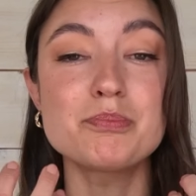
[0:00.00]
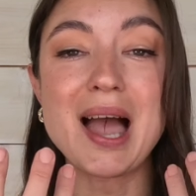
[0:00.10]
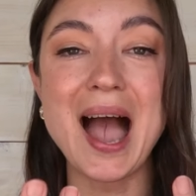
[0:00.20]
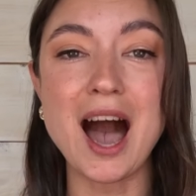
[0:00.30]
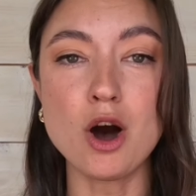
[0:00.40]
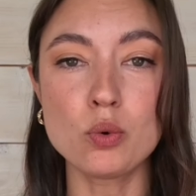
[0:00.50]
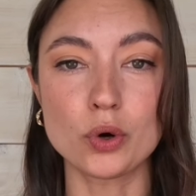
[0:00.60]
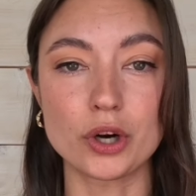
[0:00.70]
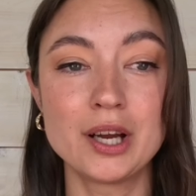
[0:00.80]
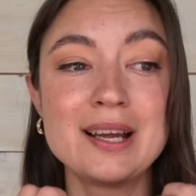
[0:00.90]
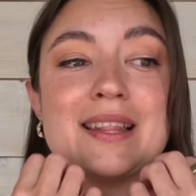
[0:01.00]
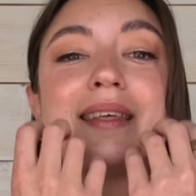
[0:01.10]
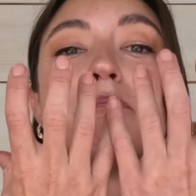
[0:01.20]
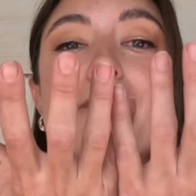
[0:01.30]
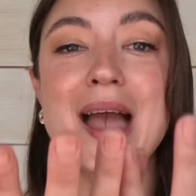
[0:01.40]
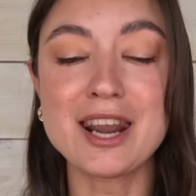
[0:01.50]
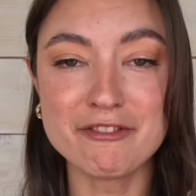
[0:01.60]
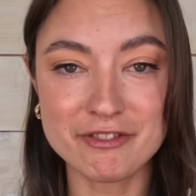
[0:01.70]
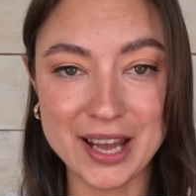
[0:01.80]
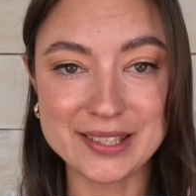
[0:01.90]
power and
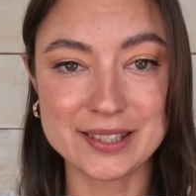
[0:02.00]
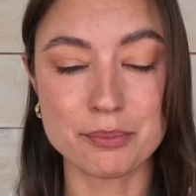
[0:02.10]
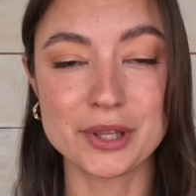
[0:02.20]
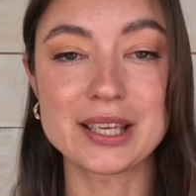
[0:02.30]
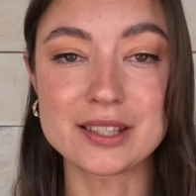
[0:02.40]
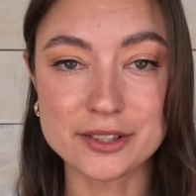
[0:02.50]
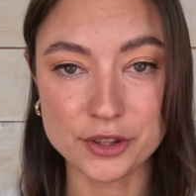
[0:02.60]
manifest something into